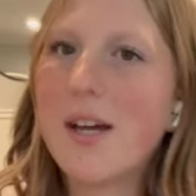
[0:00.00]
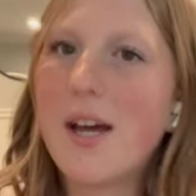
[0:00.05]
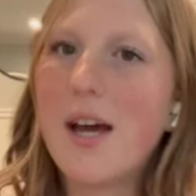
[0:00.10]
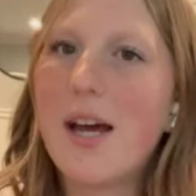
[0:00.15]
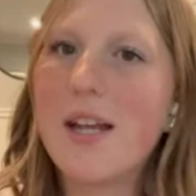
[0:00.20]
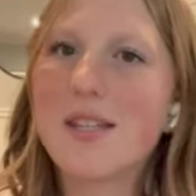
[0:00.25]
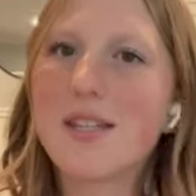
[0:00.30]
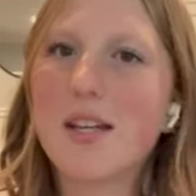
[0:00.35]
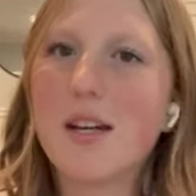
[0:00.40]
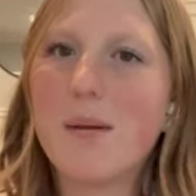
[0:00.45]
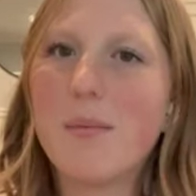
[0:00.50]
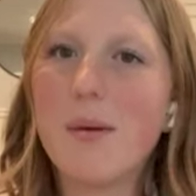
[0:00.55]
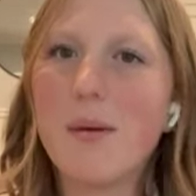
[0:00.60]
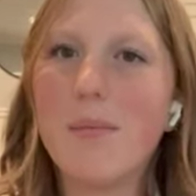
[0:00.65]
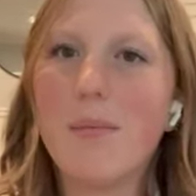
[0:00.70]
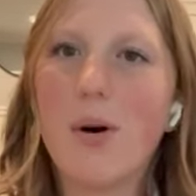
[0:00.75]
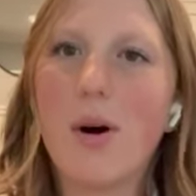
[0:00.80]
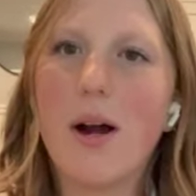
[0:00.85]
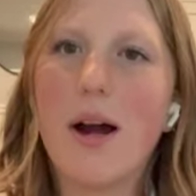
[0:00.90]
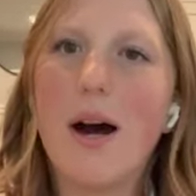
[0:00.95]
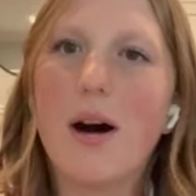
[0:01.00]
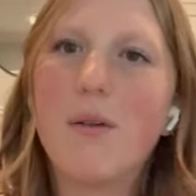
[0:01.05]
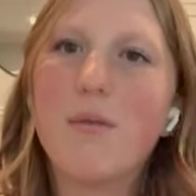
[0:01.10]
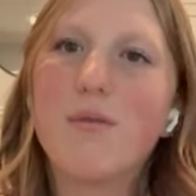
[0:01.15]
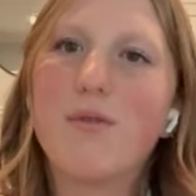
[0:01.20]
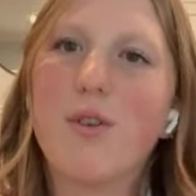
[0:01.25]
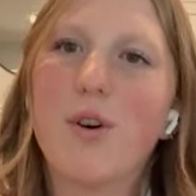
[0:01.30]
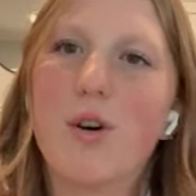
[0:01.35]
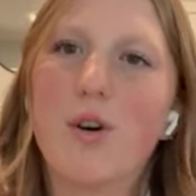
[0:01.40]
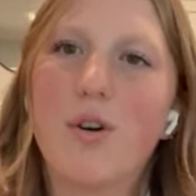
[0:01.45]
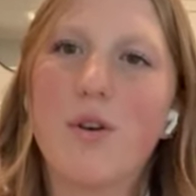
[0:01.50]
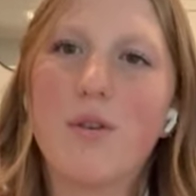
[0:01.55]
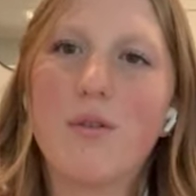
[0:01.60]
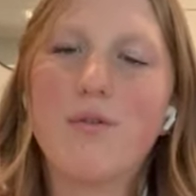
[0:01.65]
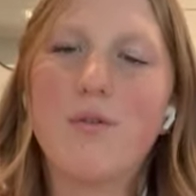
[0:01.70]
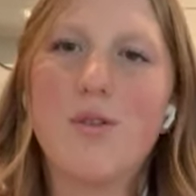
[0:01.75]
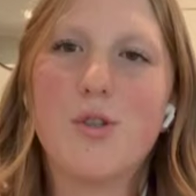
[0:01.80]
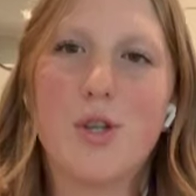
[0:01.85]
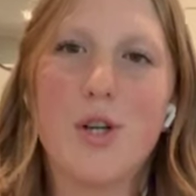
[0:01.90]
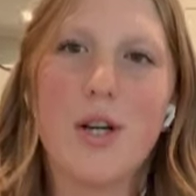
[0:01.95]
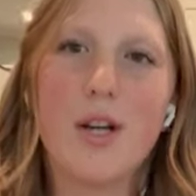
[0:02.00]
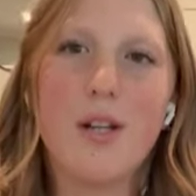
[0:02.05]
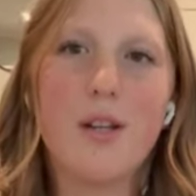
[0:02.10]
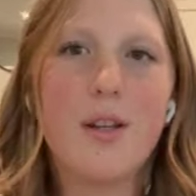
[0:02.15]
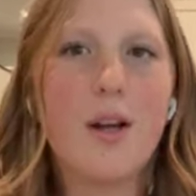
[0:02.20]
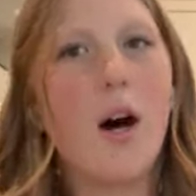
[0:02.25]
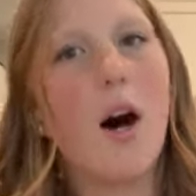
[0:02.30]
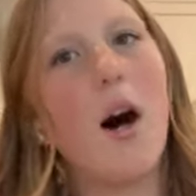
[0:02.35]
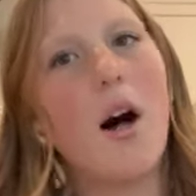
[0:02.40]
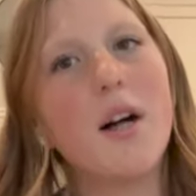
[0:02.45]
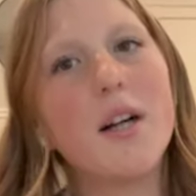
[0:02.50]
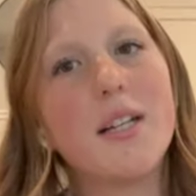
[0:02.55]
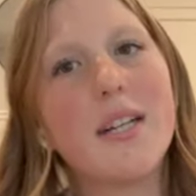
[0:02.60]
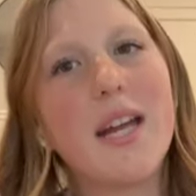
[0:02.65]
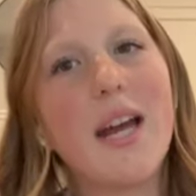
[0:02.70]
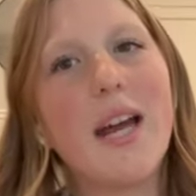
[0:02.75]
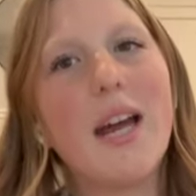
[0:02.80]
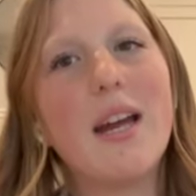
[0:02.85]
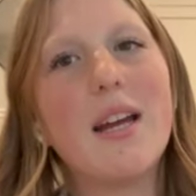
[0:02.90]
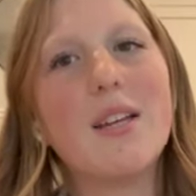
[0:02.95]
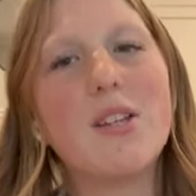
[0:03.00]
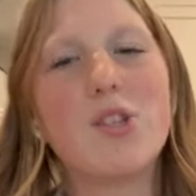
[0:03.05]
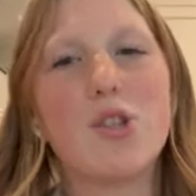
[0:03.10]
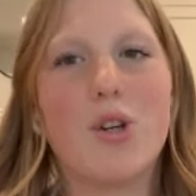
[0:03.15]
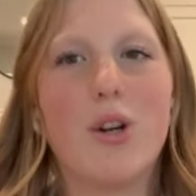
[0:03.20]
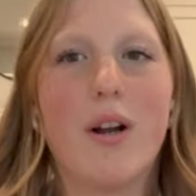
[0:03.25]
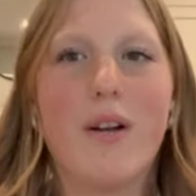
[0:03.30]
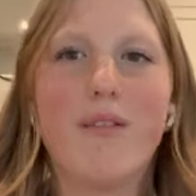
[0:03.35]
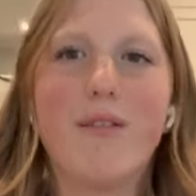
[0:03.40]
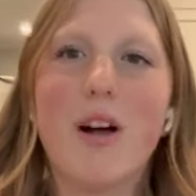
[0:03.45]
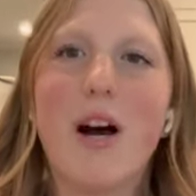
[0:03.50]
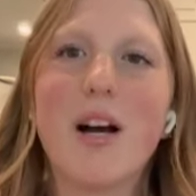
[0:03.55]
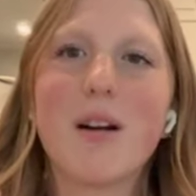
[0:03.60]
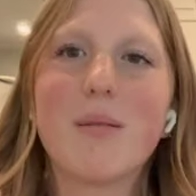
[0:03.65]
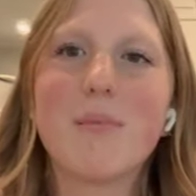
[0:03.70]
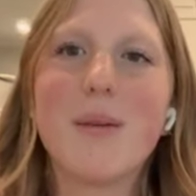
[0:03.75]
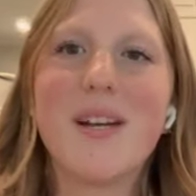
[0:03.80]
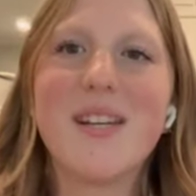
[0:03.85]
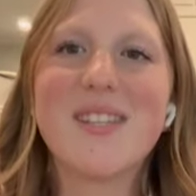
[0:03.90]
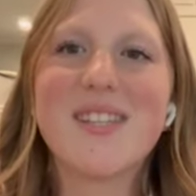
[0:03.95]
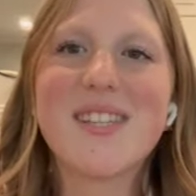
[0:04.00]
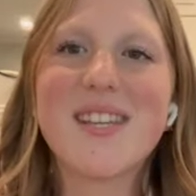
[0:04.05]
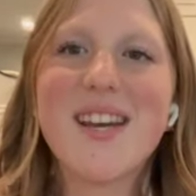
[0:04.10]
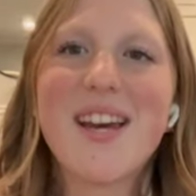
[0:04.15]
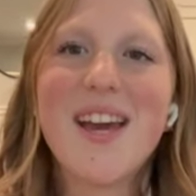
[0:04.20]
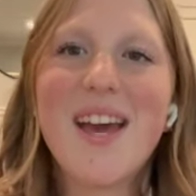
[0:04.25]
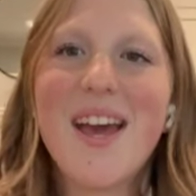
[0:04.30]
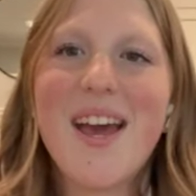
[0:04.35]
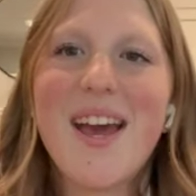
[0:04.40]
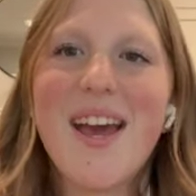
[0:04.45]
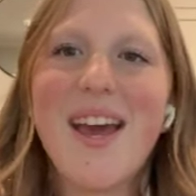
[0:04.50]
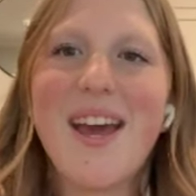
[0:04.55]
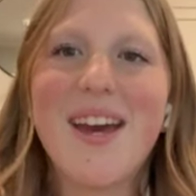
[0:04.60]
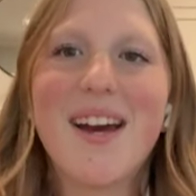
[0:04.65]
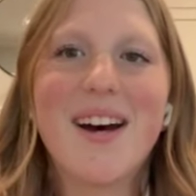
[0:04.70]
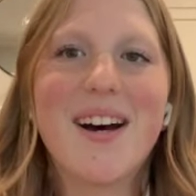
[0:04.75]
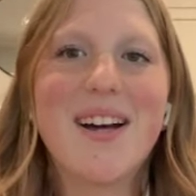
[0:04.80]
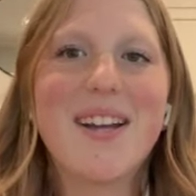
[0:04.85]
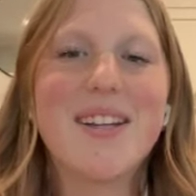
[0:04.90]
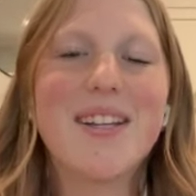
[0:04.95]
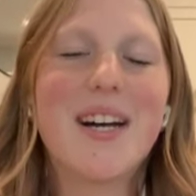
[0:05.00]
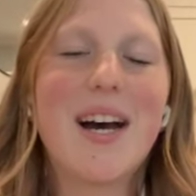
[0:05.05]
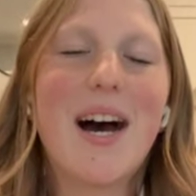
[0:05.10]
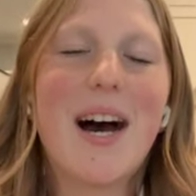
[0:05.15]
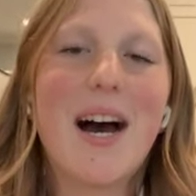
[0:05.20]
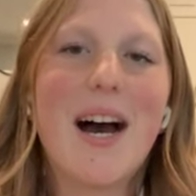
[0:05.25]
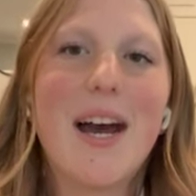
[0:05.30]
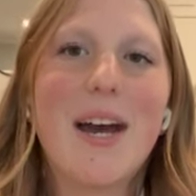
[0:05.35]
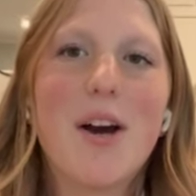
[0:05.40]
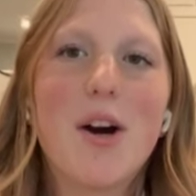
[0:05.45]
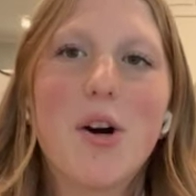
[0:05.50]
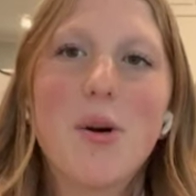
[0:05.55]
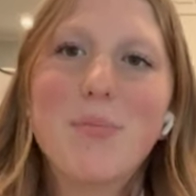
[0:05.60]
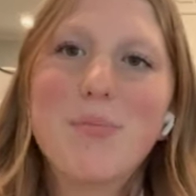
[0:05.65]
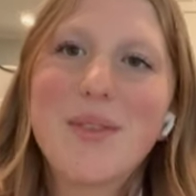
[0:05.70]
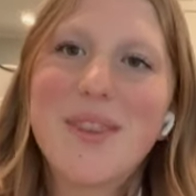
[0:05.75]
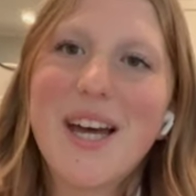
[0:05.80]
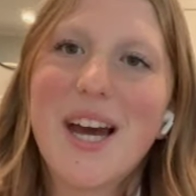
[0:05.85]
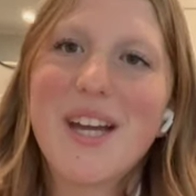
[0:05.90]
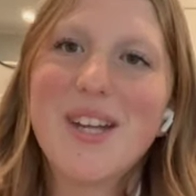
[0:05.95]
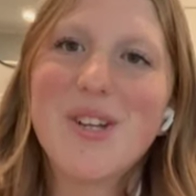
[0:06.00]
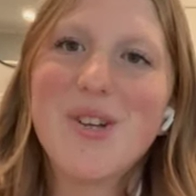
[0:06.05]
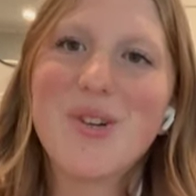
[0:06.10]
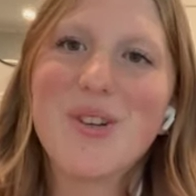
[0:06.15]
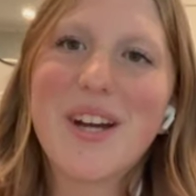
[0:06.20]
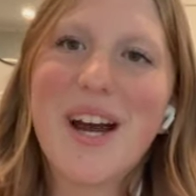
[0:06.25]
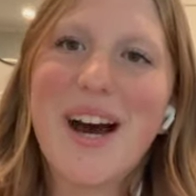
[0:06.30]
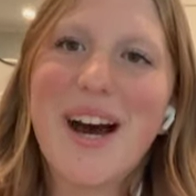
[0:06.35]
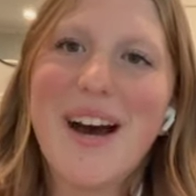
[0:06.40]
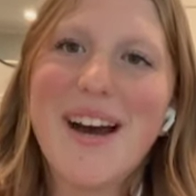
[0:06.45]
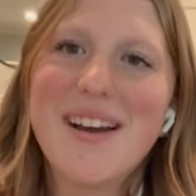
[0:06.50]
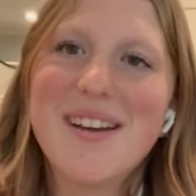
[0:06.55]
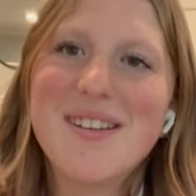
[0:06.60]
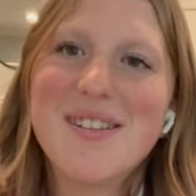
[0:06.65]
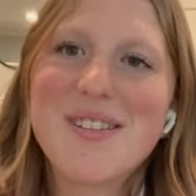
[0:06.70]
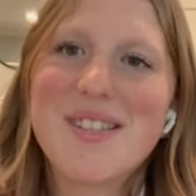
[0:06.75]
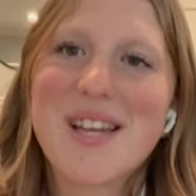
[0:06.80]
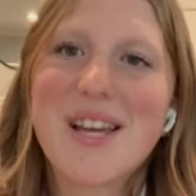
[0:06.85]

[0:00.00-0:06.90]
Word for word: it's gonna be more helpful during the holidays, during Vlogmas, and I hope that you guys